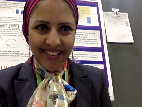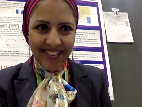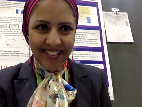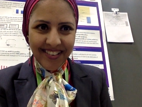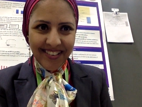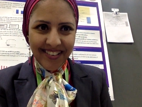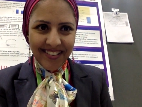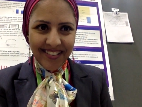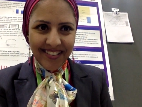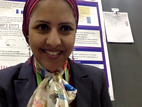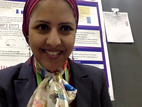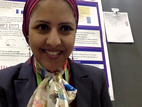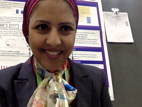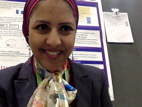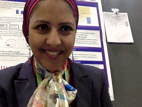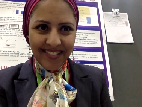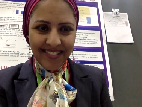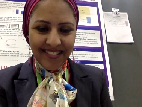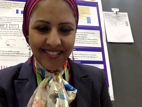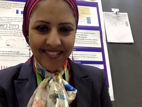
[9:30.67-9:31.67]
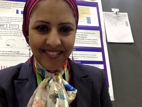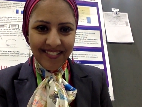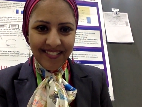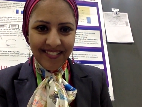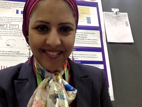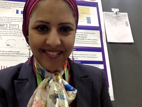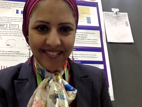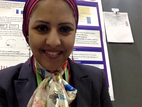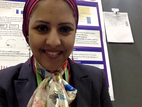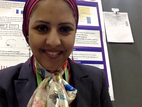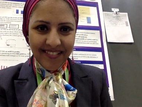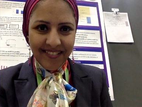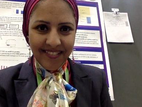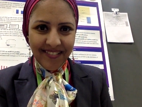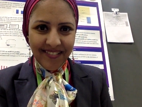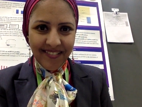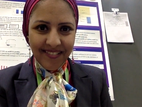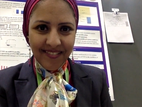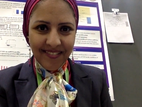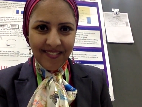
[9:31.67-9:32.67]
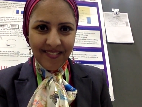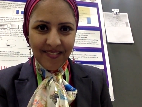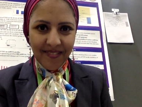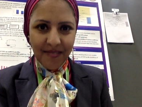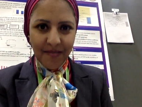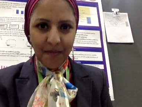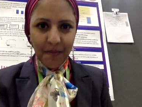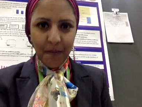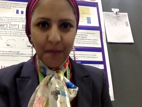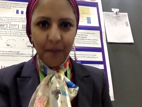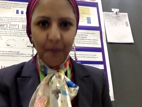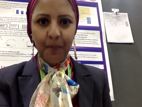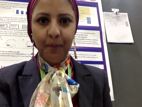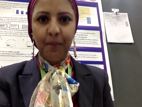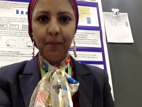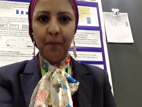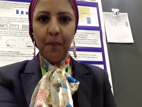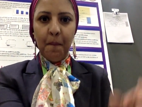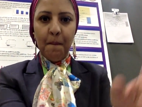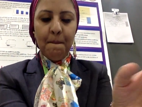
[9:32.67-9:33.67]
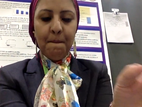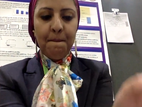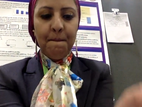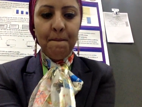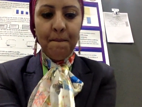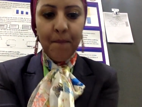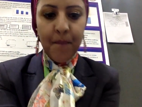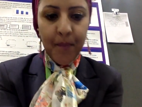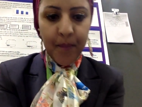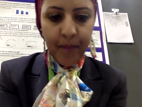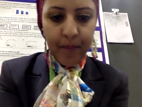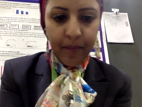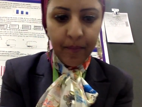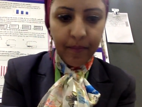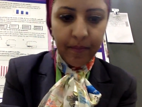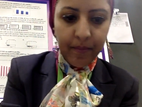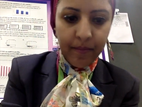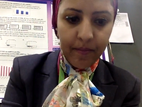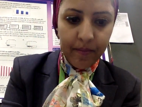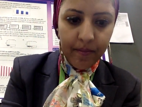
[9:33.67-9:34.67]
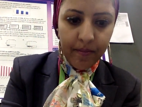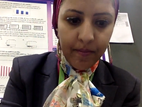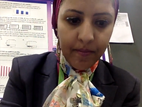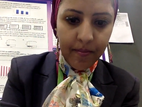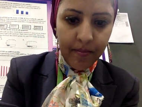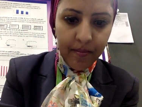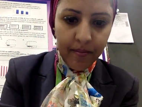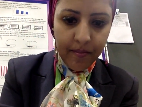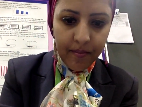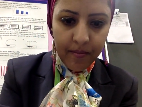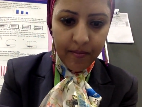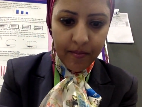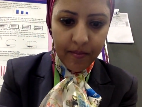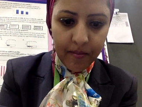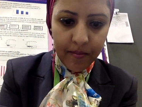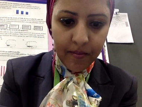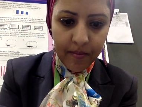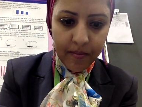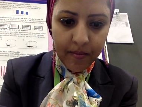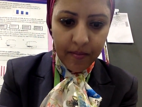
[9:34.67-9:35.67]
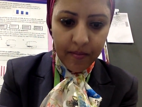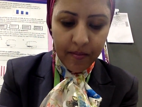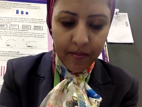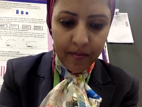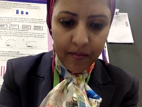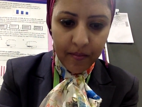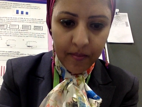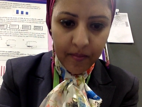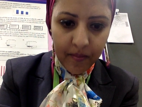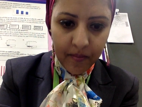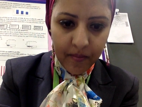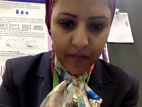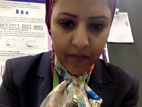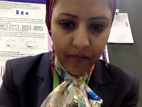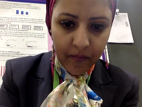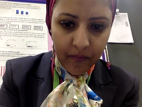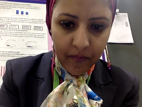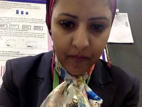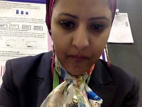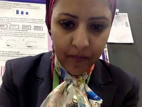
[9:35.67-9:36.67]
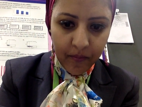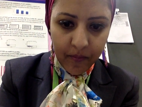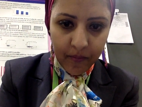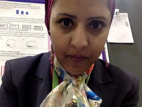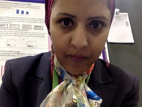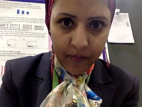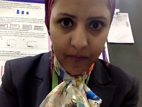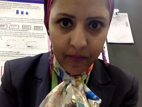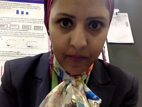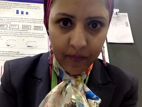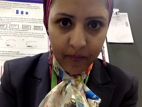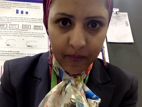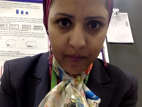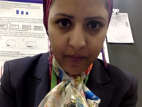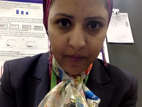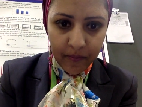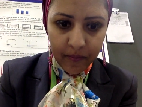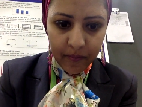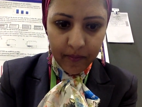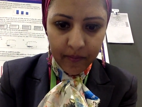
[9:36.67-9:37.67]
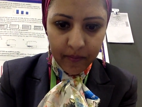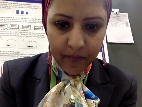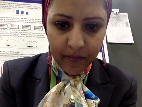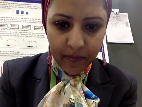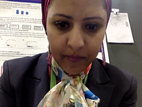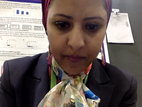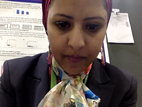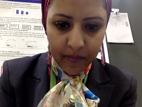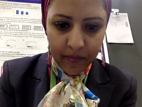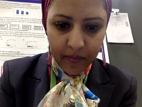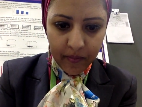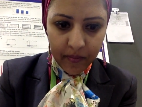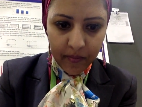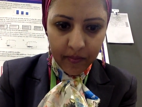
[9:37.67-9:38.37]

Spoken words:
(no one is talking)